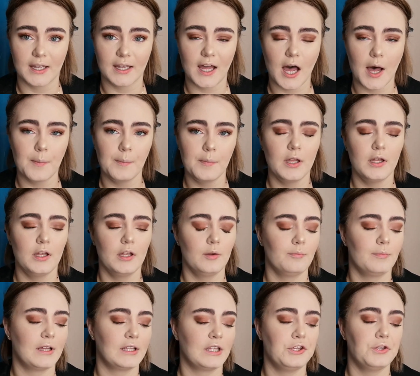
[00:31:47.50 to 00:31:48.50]
but
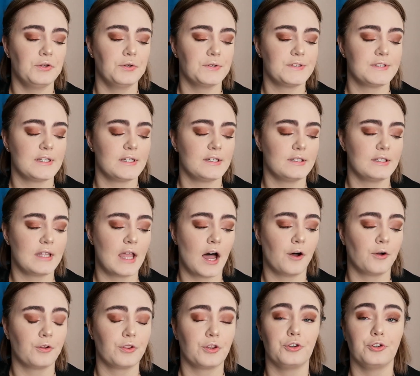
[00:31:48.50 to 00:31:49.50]
using now the newer
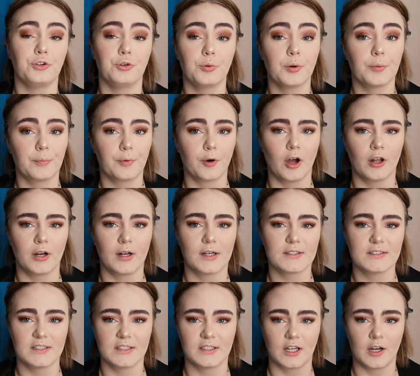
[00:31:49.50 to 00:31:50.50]
products and
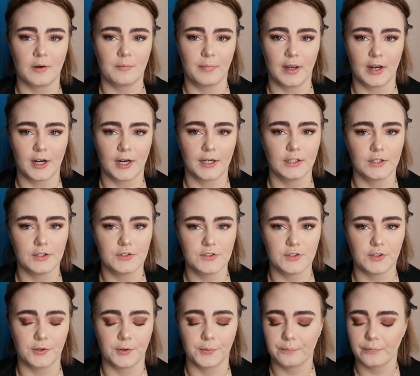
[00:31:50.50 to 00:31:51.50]
comparing the two.
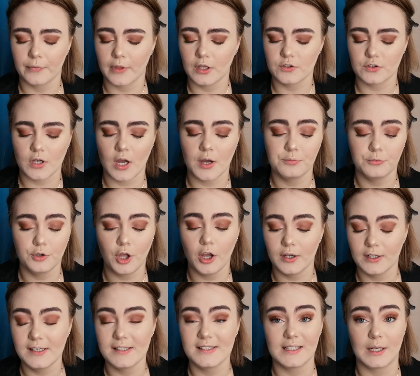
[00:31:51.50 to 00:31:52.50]
So I'm not going to set my
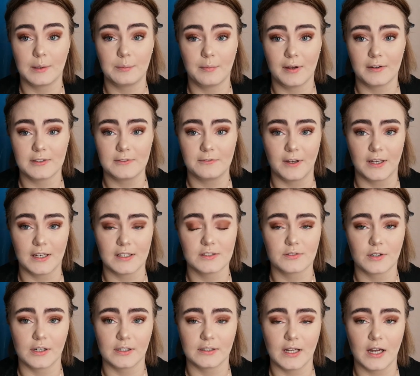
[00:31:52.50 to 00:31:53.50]
face right now
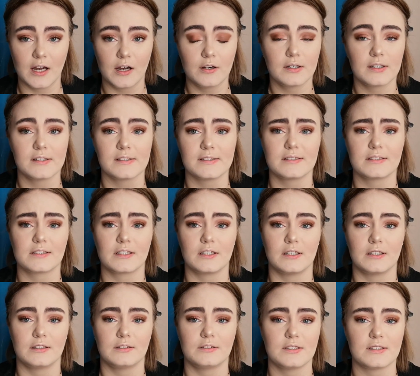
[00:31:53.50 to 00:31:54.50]
because it's going to
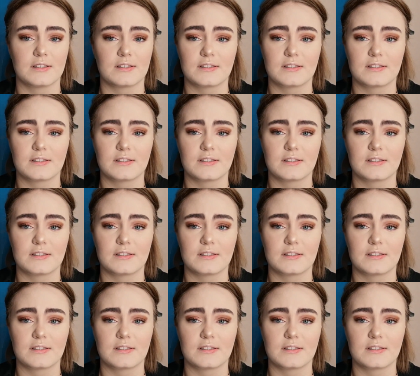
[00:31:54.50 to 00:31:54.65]
just